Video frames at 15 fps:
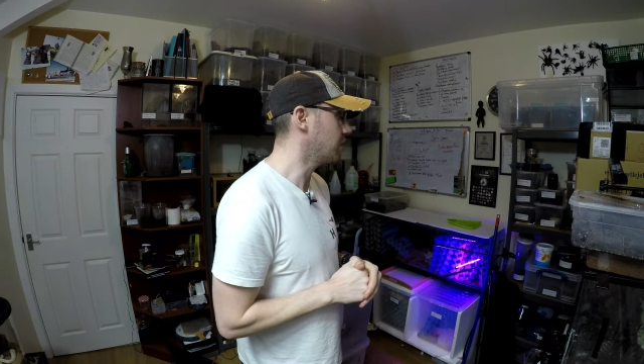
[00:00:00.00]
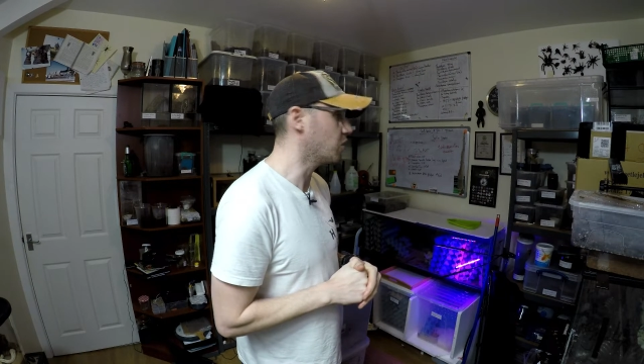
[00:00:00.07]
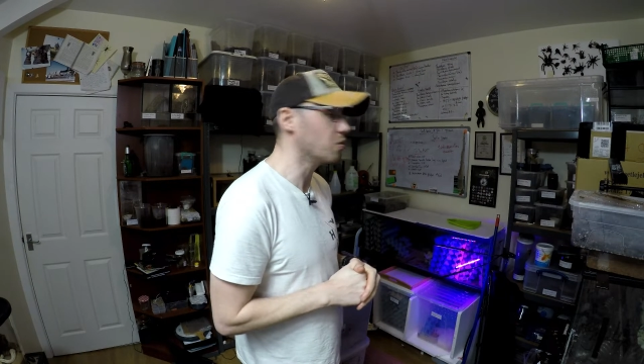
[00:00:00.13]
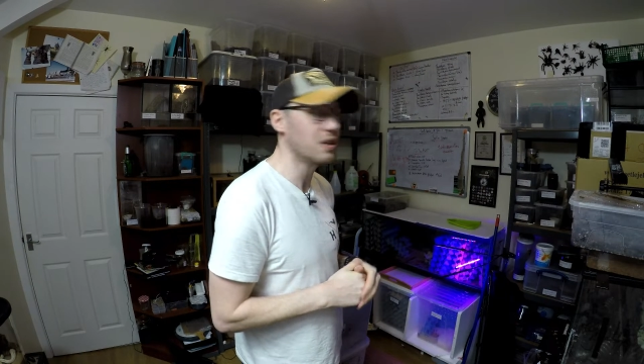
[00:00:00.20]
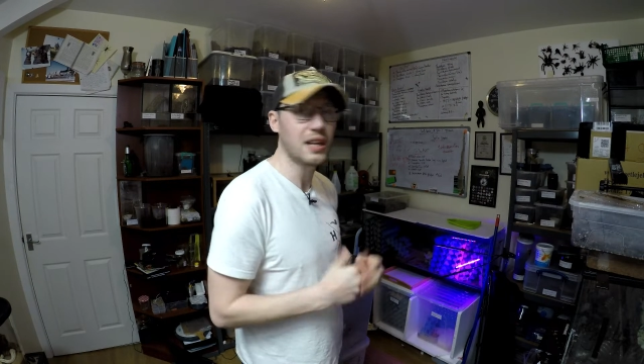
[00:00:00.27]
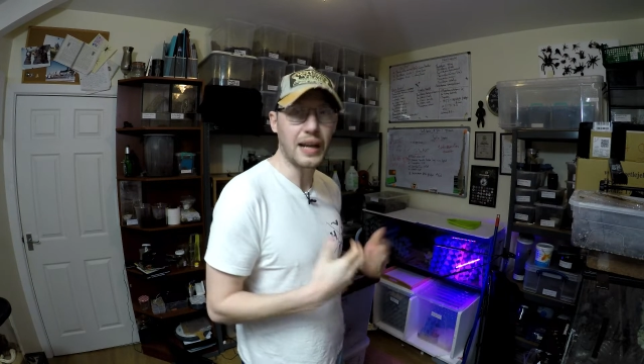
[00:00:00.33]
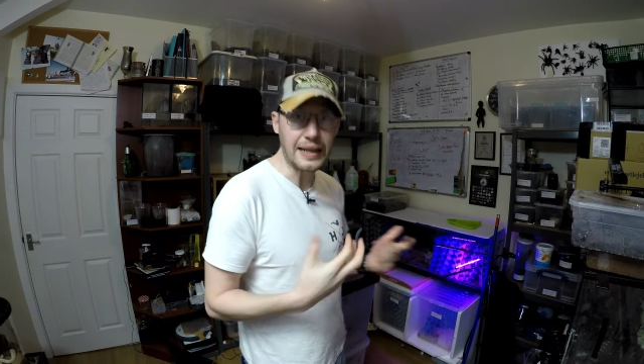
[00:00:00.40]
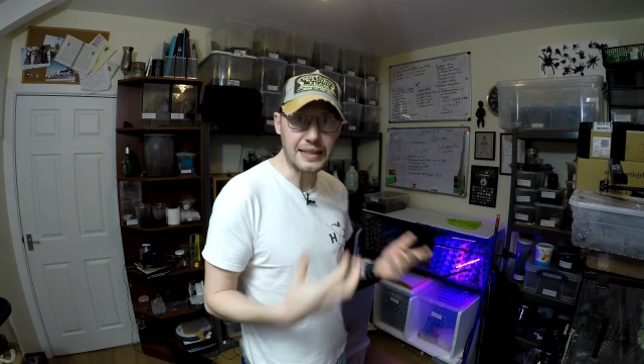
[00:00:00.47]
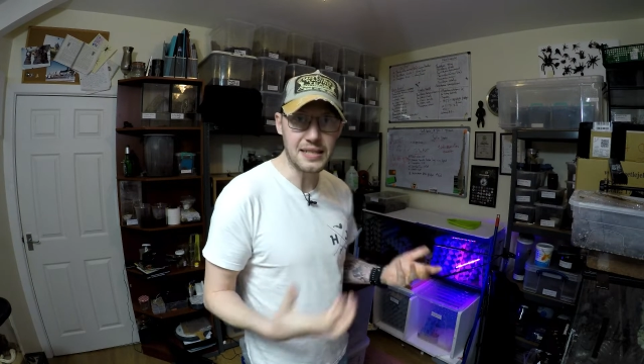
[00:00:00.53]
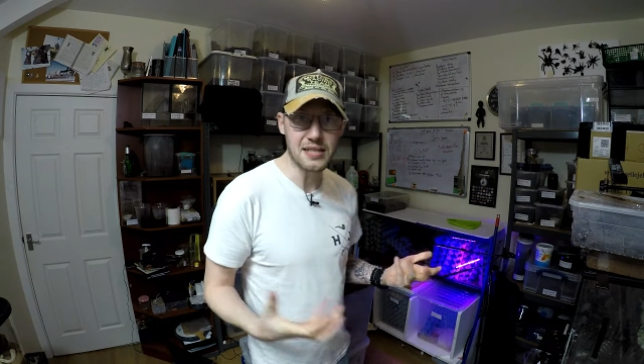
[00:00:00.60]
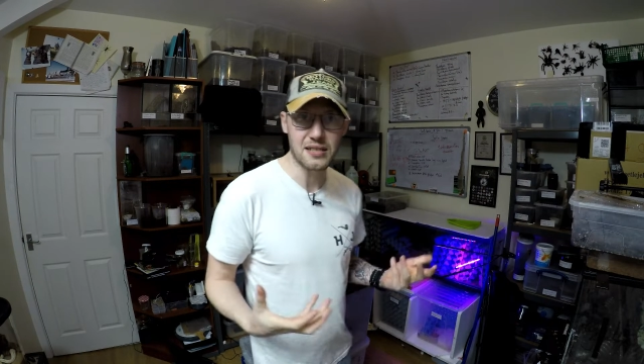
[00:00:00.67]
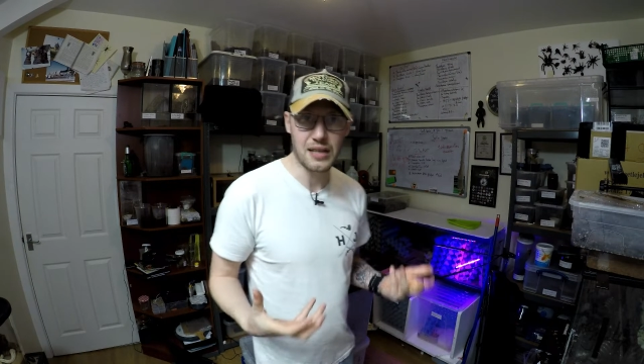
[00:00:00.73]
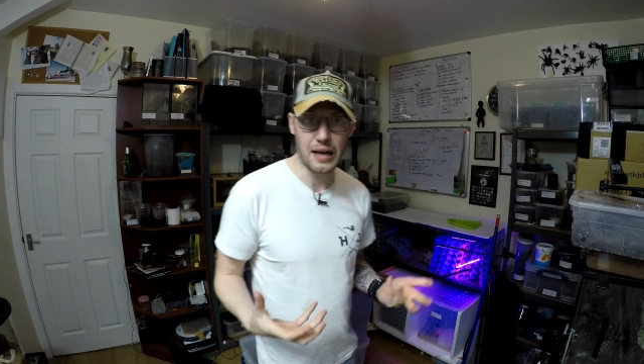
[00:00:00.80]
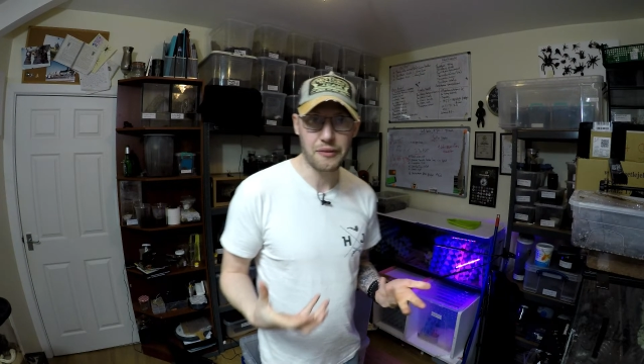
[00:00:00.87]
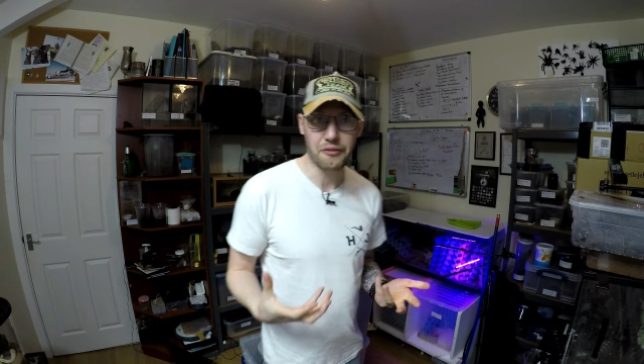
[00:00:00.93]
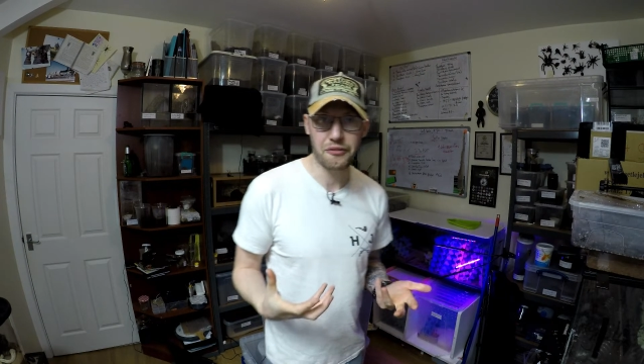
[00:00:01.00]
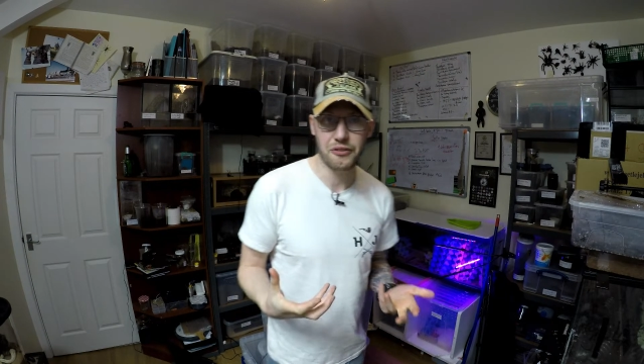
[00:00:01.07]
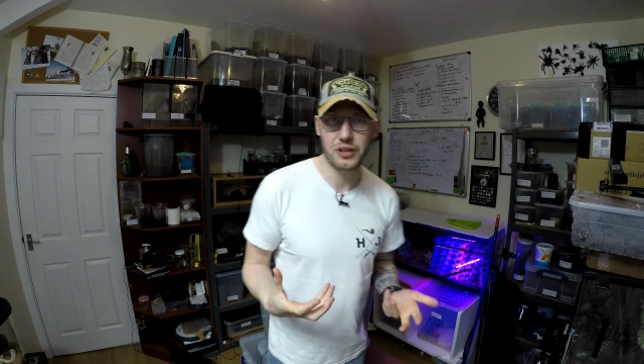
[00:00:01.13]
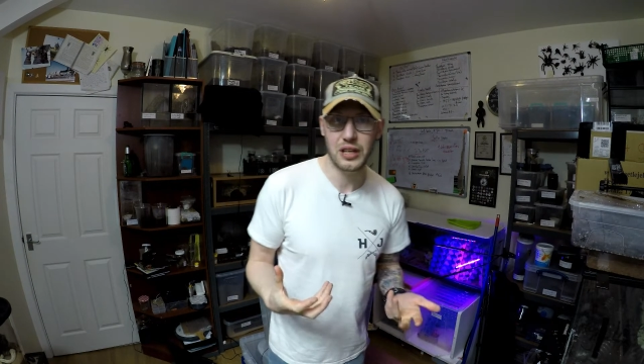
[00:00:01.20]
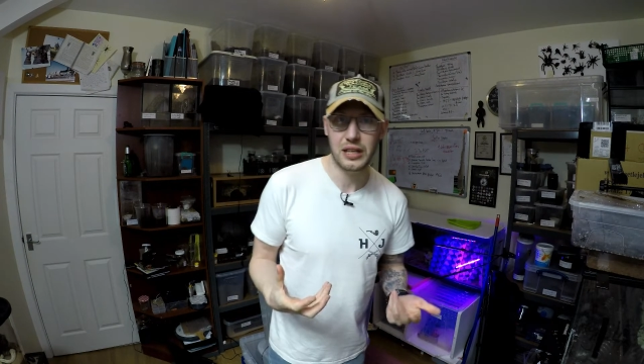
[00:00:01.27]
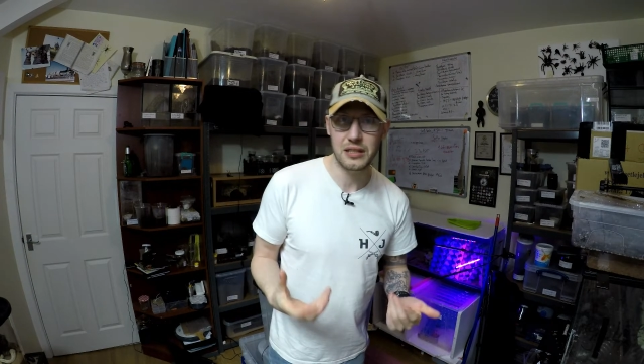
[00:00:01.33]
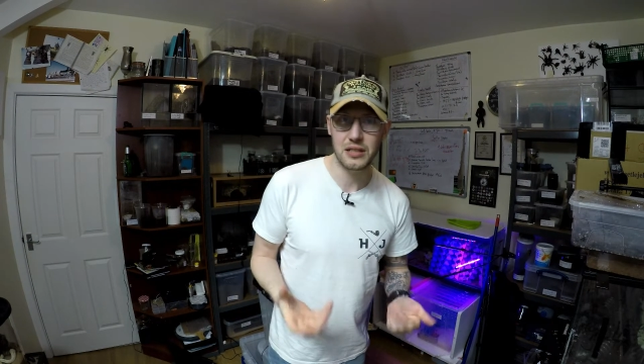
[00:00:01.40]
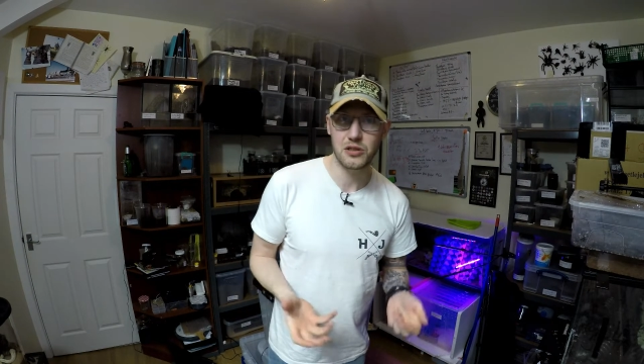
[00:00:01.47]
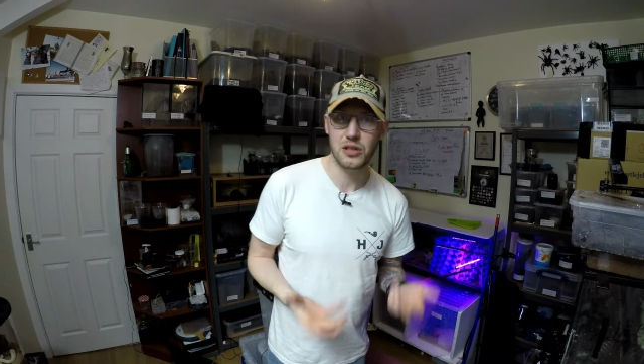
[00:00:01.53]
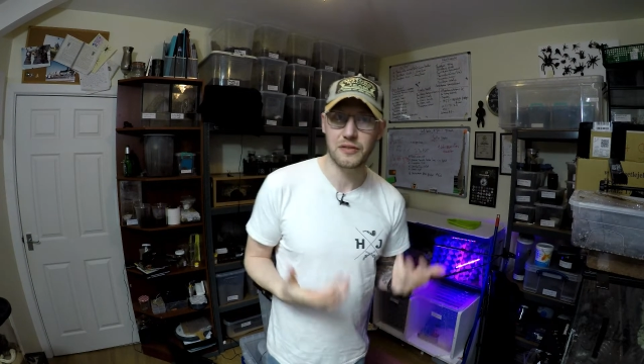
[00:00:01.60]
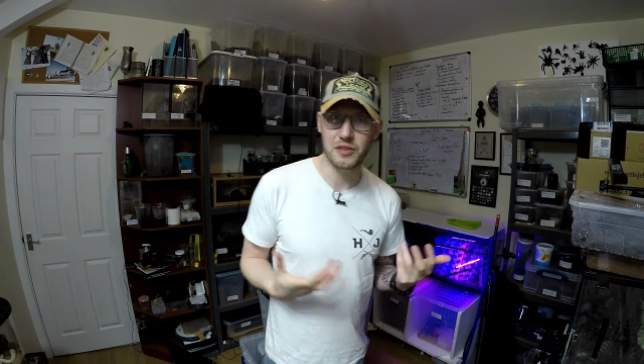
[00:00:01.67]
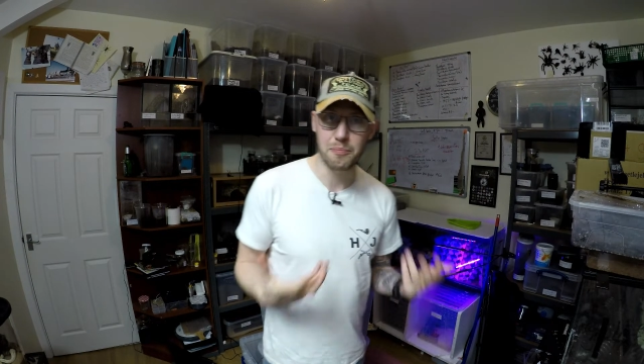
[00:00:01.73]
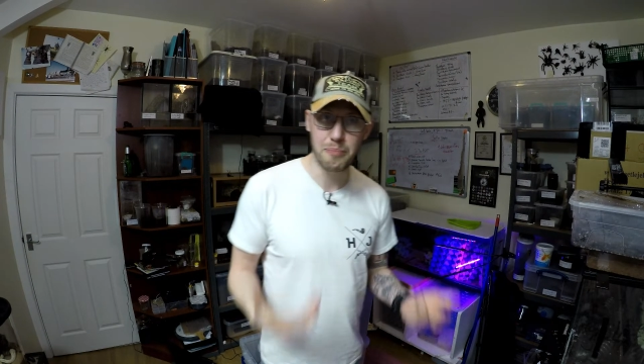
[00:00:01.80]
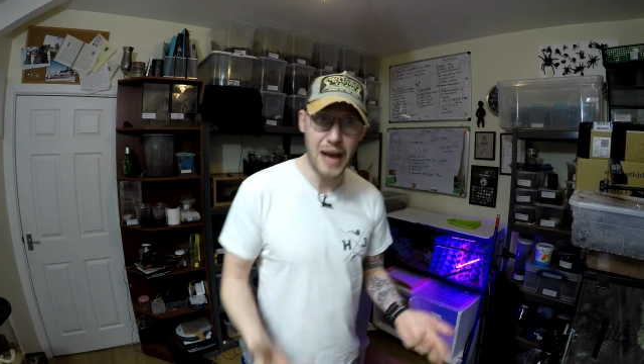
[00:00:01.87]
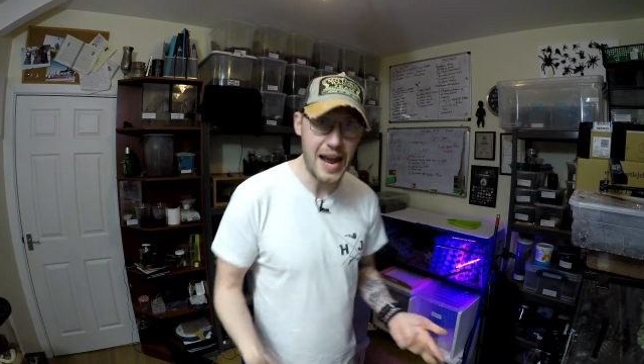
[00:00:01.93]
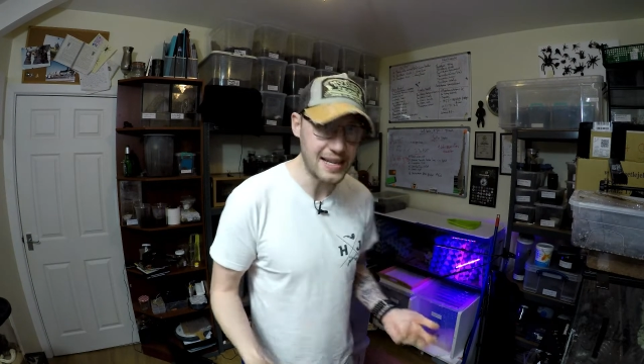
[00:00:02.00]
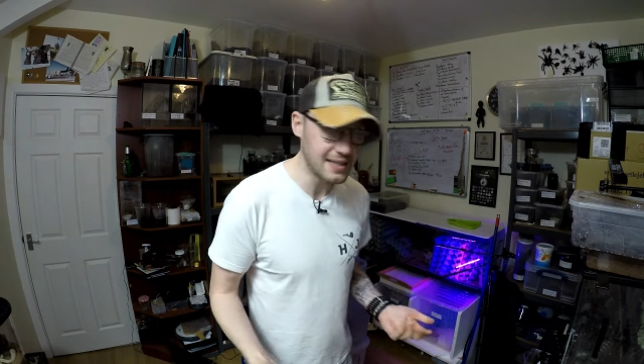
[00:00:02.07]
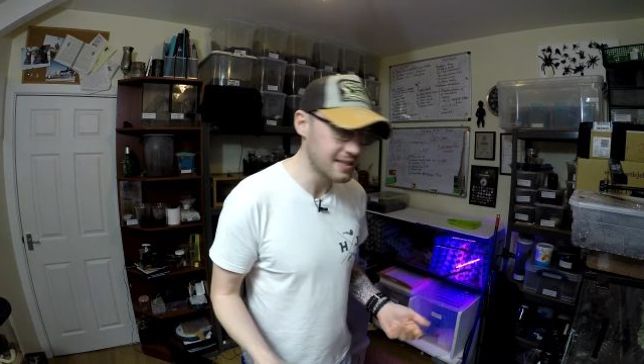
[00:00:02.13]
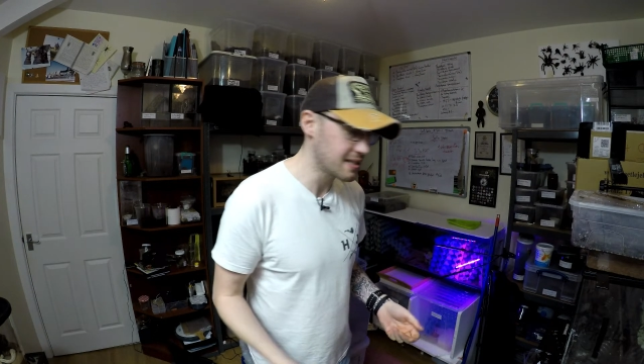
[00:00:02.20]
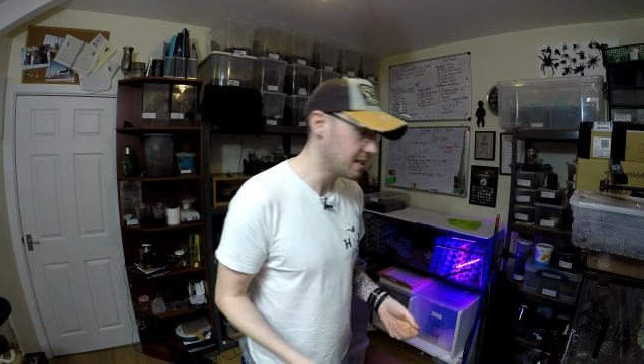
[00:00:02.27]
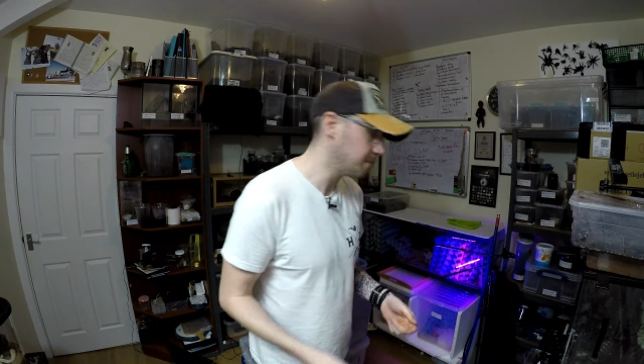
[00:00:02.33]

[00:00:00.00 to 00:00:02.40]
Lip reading: light stuff, I'm going to have to bend.